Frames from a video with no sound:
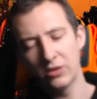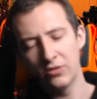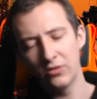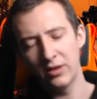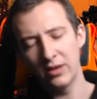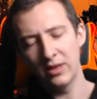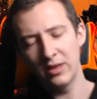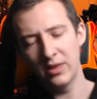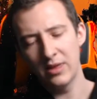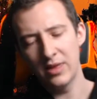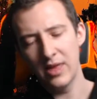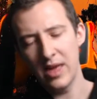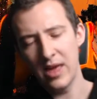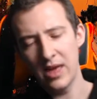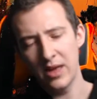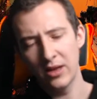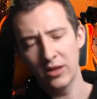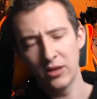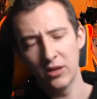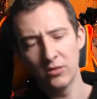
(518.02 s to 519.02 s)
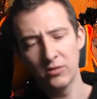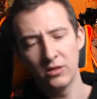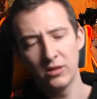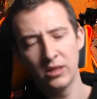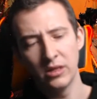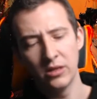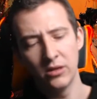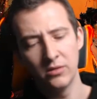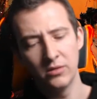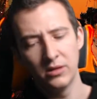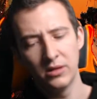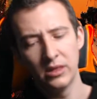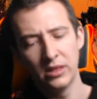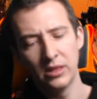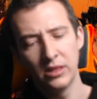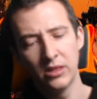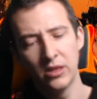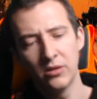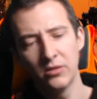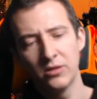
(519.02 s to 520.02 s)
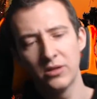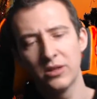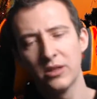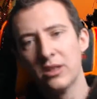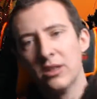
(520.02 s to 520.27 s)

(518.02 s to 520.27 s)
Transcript: right there, ghosty ghost.